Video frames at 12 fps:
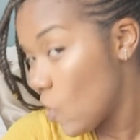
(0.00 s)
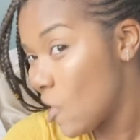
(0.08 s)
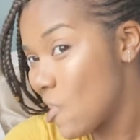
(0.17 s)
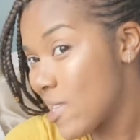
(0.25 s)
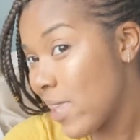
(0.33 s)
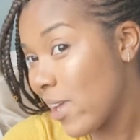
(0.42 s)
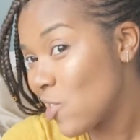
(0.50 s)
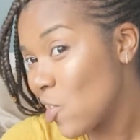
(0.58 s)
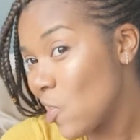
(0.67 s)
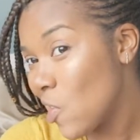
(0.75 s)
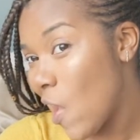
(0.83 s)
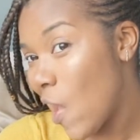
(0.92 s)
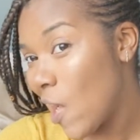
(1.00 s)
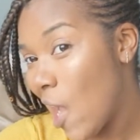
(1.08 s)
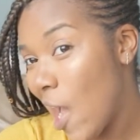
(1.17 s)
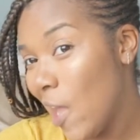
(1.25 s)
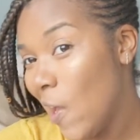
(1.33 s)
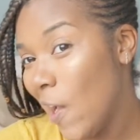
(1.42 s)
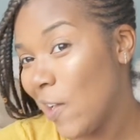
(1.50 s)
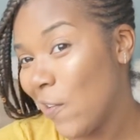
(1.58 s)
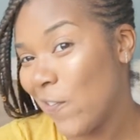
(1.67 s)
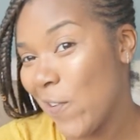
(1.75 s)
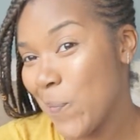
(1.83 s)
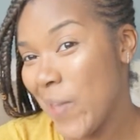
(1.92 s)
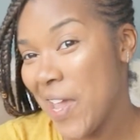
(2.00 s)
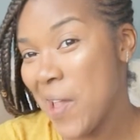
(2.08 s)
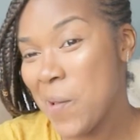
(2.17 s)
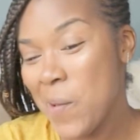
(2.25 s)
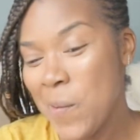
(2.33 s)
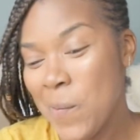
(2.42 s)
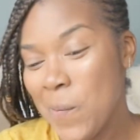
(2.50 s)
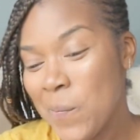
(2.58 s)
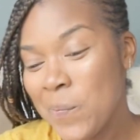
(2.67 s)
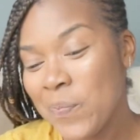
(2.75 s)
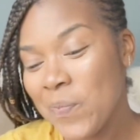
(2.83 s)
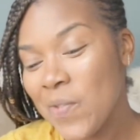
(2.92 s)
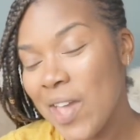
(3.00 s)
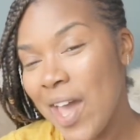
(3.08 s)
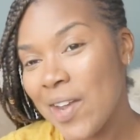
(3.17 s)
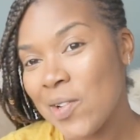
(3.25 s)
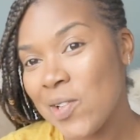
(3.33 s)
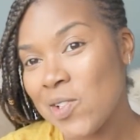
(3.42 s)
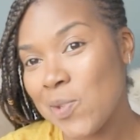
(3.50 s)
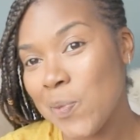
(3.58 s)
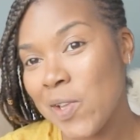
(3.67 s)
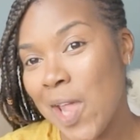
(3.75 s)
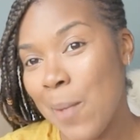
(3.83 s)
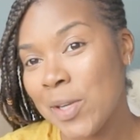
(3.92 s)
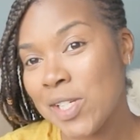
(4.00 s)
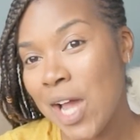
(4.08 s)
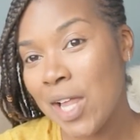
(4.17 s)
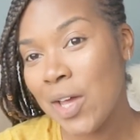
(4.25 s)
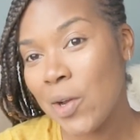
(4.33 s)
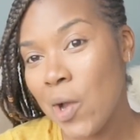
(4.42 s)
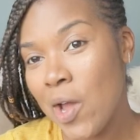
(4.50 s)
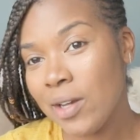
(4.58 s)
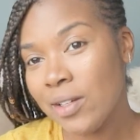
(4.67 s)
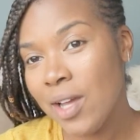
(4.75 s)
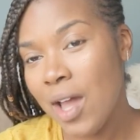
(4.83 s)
That's actually a lot of highlighter for me. I don't usually put that much highlighter on.